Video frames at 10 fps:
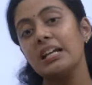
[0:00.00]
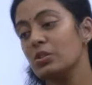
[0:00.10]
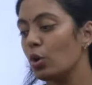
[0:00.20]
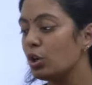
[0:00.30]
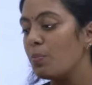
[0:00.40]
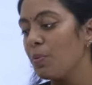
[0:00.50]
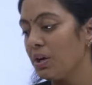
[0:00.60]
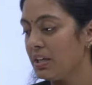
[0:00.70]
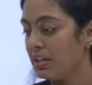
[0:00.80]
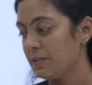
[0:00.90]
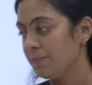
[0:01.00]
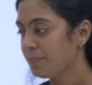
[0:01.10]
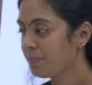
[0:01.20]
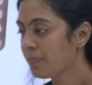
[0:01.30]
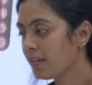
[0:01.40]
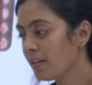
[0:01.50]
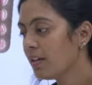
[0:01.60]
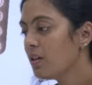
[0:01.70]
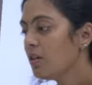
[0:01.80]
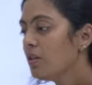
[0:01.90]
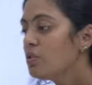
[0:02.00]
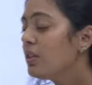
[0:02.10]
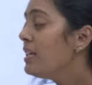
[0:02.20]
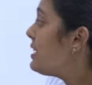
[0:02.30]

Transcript: it is going to protect. So this is